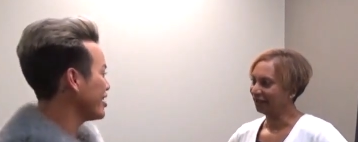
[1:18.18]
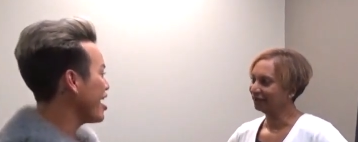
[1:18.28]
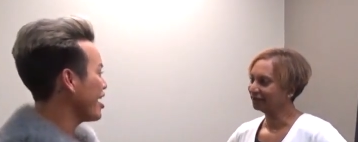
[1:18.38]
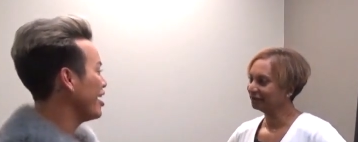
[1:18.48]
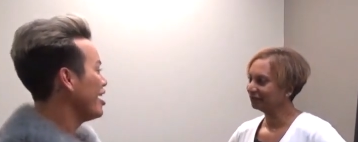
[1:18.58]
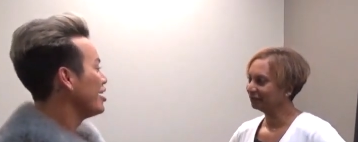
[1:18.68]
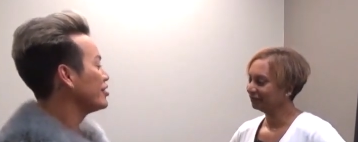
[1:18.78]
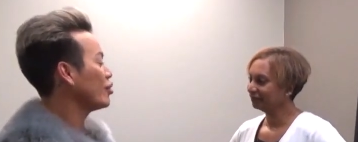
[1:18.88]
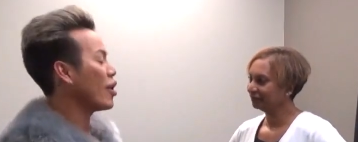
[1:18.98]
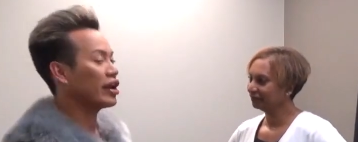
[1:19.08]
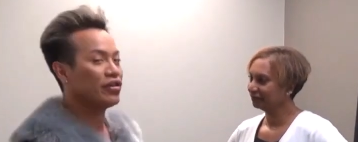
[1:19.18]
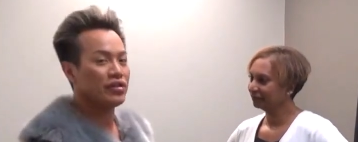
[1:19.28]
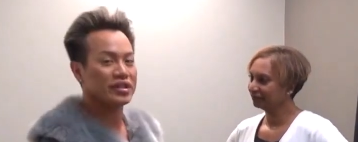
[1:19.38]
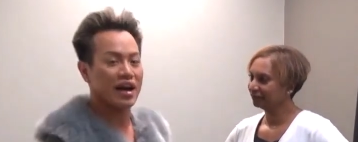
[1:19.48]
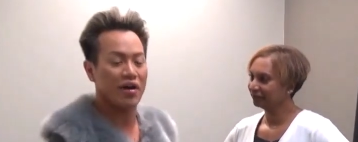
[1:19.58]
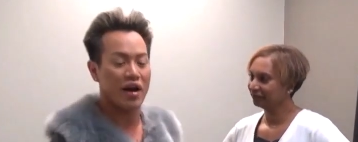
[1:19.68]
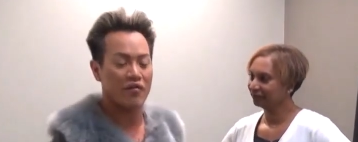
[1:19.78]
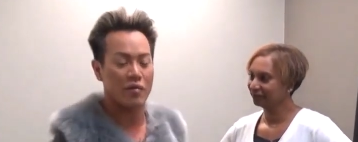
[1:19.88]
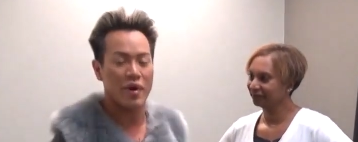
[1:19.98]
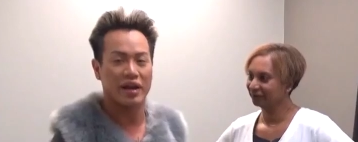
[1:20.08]
Speaker 1: yeah. yeah. So why don't you tell
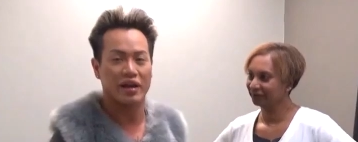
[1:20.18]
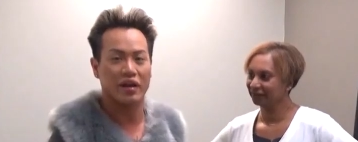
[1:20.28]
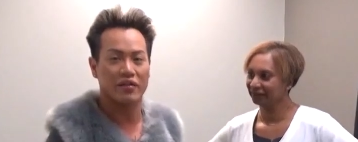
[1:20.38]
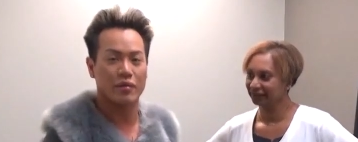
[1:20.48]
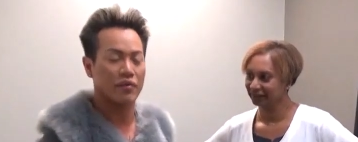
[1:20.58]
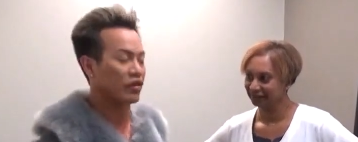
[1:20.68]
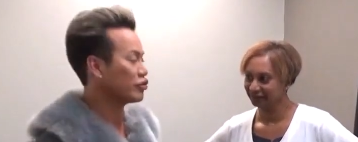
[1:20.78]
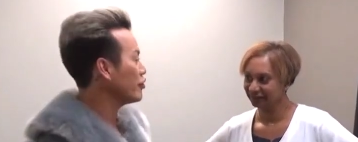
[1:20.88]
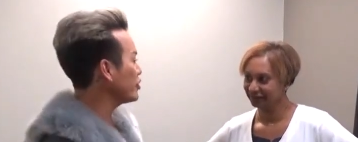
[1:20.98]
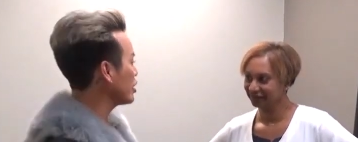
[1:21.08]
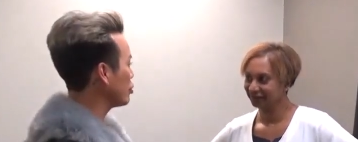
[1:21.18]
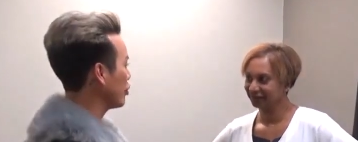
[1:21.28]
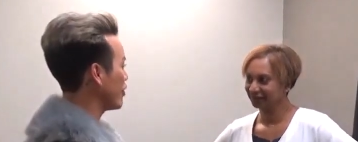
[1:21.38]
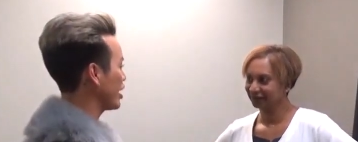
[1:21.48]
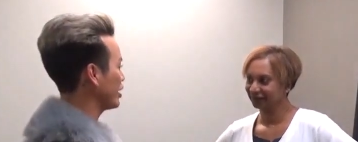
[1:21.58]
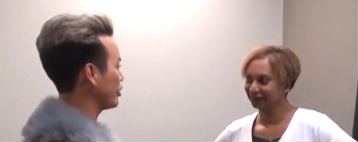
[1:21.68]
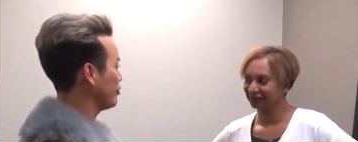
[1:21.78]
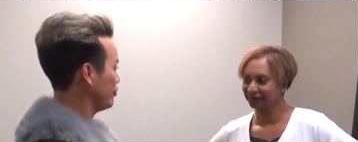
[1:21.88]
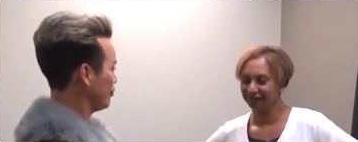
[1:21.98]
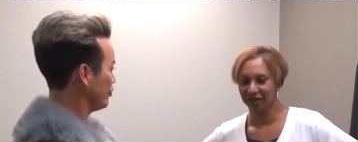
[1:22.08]
everybody some of the service that you provide here?
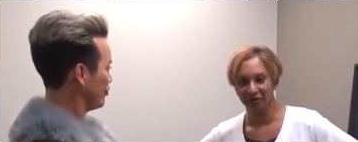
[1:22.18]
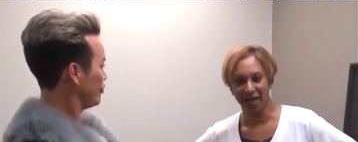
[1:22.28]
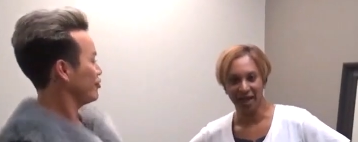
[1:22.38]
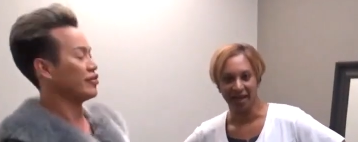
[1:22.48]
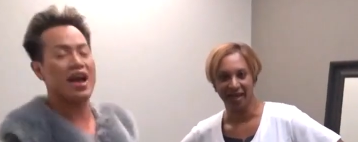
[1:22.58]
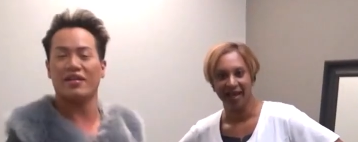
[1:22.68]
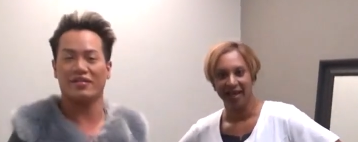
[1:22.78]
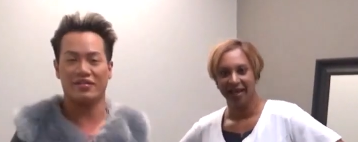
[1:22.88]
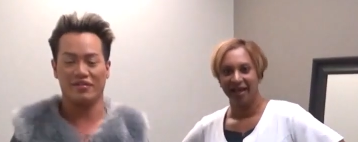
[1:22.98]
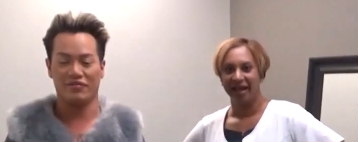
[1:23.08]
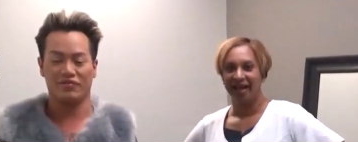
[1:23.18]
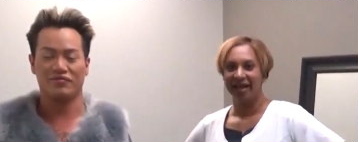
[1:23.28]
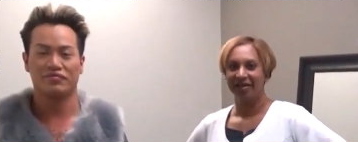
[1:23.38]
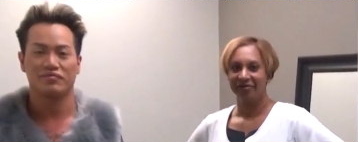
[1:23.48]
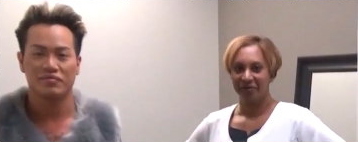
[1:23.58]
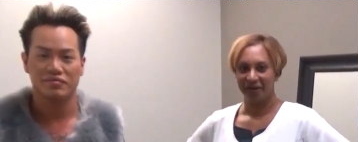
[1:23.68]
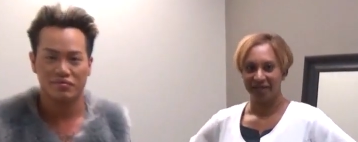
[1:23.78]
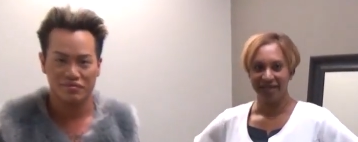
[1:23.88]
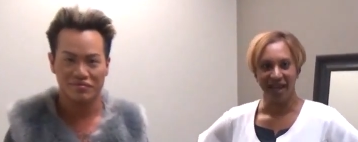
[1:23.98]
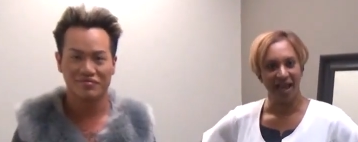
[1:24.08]
Yes.
Speaker 2: Hi
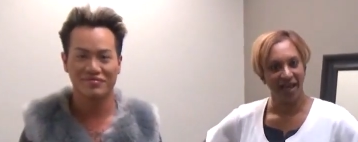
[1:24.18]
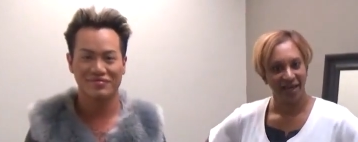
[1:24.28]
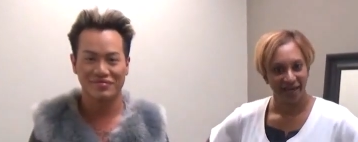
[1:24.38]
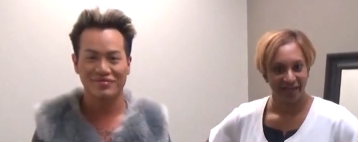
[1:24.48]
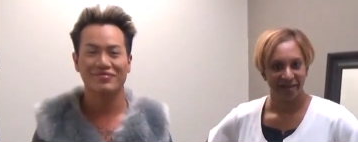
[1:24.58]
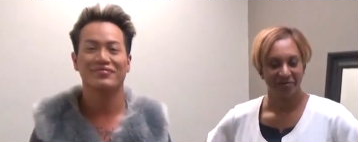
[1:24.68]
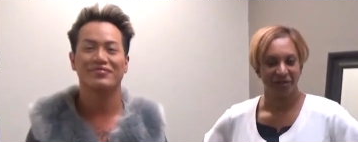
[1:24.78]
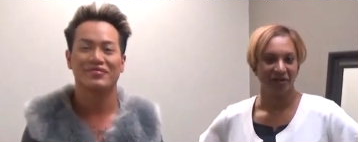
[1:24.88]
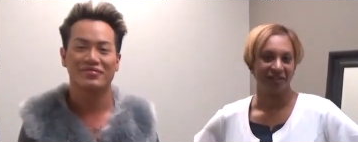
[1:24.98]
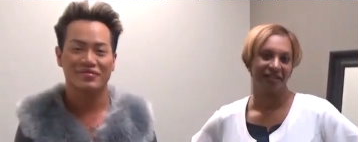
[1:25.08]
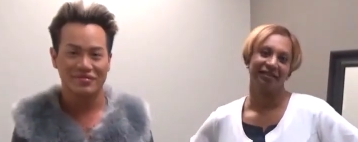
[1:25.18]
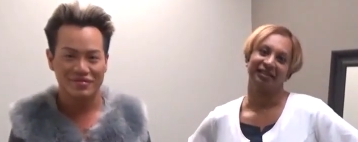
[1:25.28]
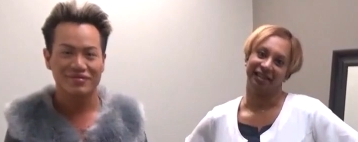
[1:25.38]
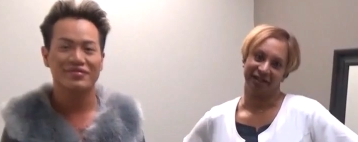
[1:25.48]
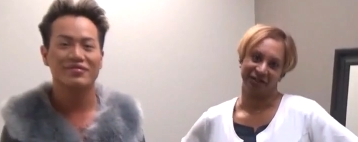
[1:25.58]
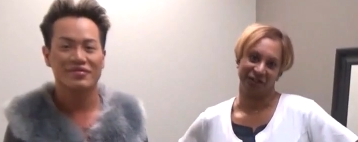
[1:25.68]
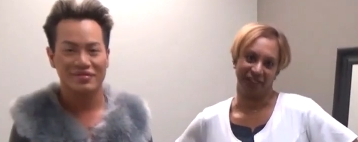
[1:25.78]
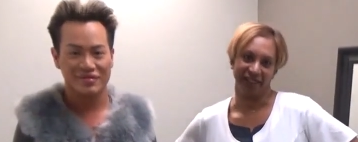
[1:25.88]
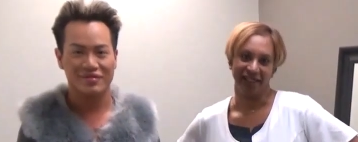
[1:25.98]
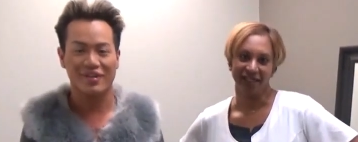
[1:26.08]
everyone. I am Dr.
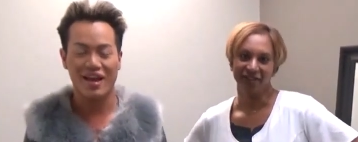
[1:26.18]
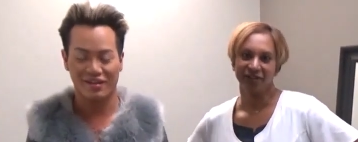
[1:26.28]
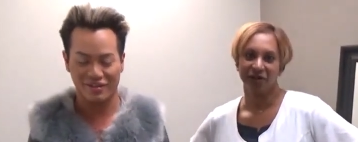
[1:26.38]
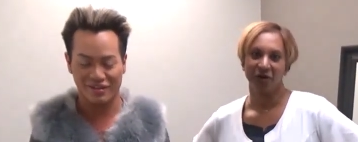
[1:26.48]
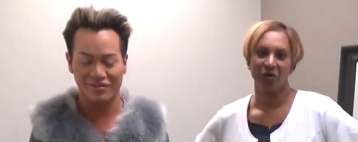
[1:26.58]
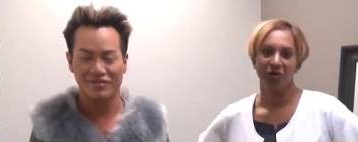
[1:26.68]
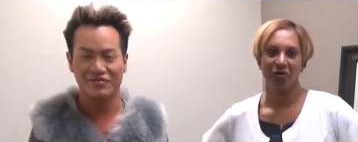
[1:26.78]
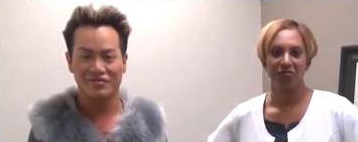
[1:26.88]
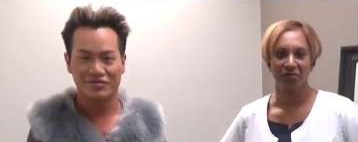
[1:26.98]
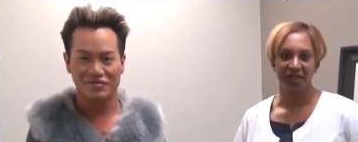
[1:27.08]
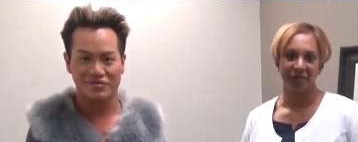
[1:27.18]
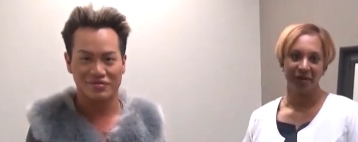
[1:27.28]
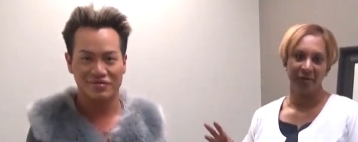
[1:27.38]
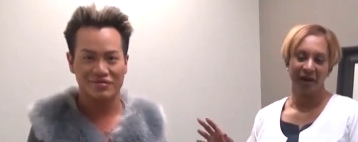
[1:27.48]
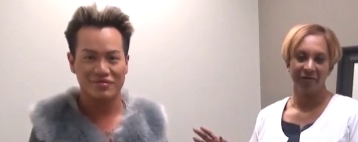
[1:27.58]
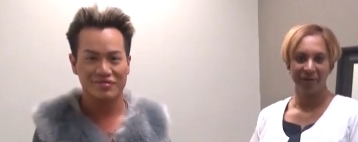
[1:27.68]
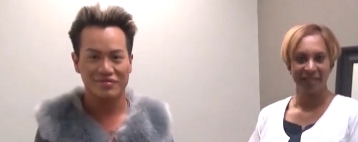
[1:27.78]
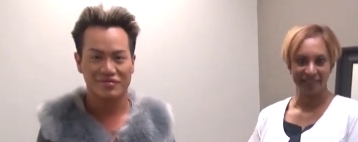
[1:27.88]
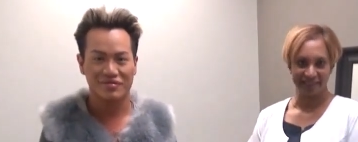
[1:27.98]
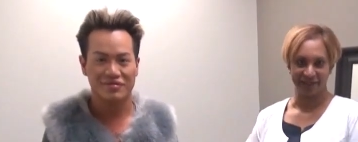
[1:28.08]
Dheshnie. Yes. So a little bit about
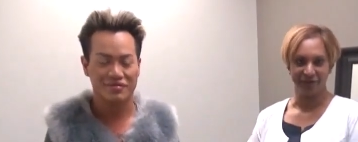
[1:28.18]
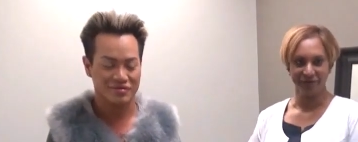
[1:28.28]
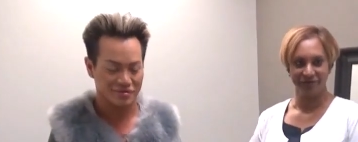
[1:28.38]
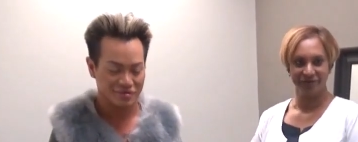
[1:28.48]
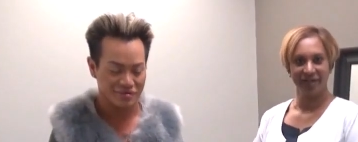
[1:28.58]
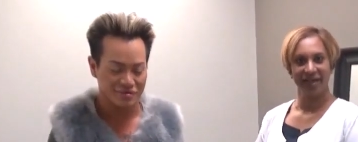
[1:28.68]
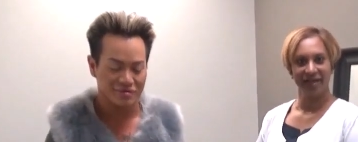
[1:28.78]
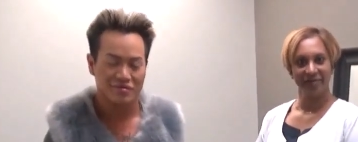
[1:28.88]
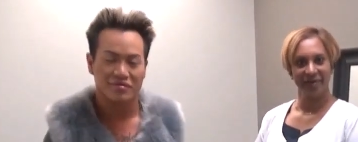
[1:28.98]
myself. I'm